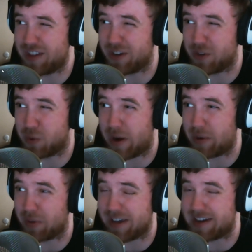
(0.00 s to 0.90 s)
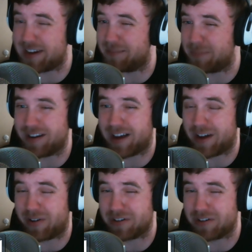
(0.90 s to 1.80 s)
they're quite related, but
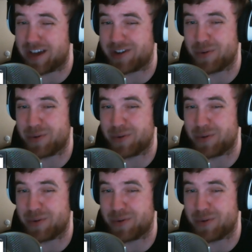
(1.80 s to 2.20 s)
I'll, I'll take your word